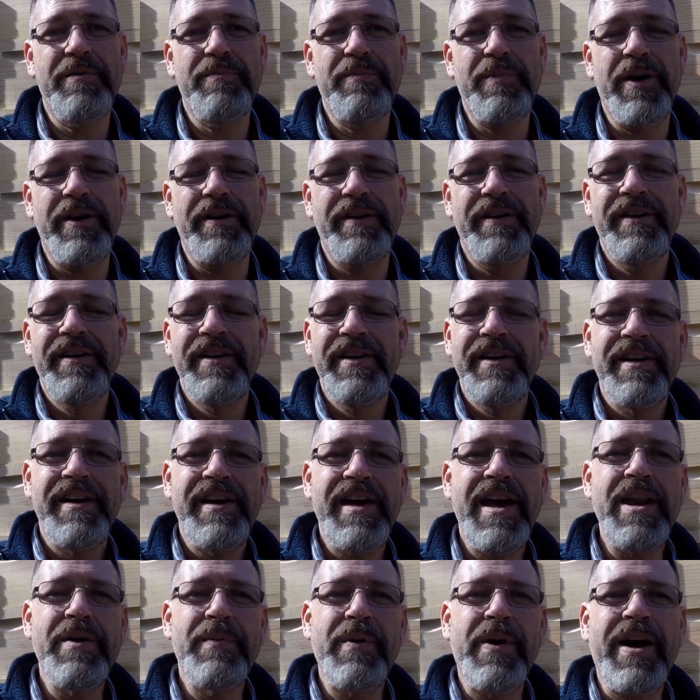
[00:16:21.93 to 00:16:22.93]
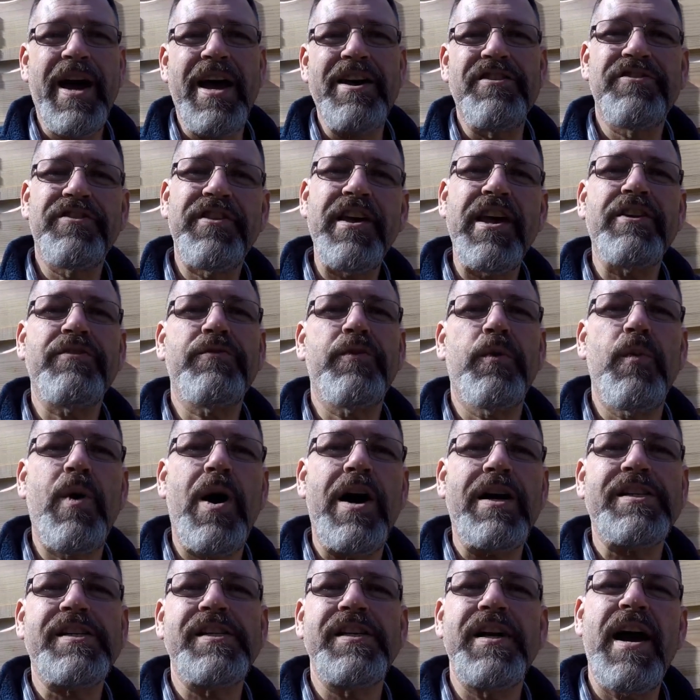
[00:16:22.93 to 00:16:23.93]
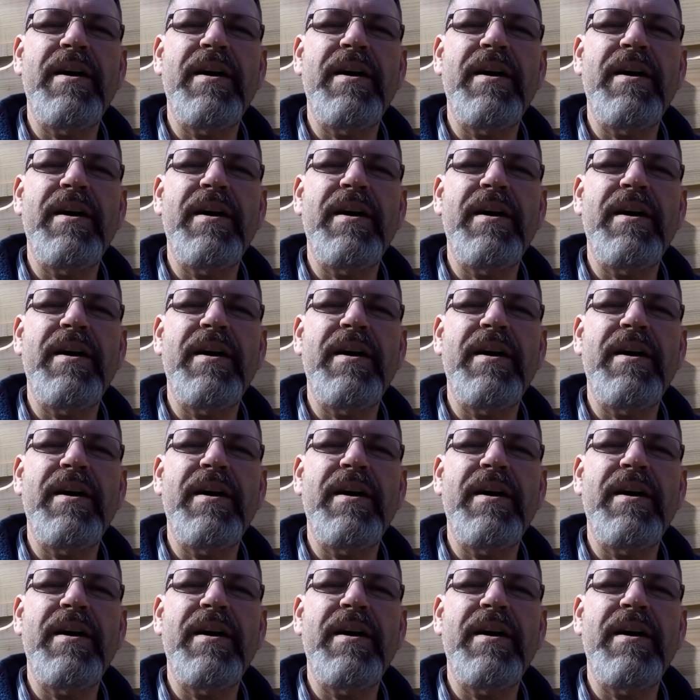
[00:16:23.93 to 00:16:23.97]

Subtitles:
But anyway, guys, thanks for watching.